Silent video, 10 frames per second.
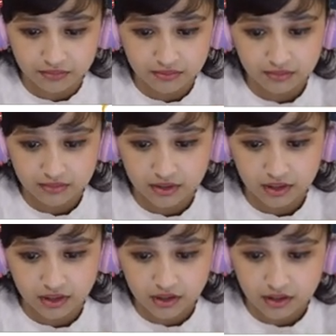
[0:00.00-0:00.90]

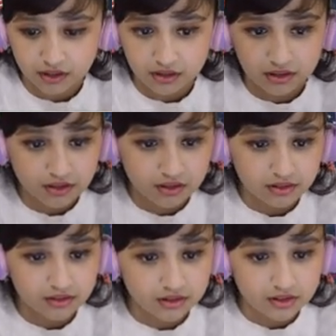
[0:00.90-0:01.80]

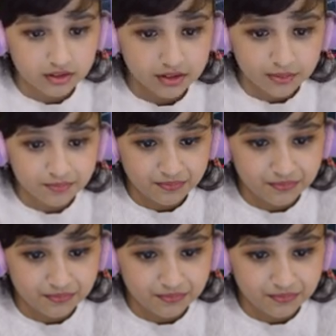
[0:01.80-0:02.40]
Nobody speaks.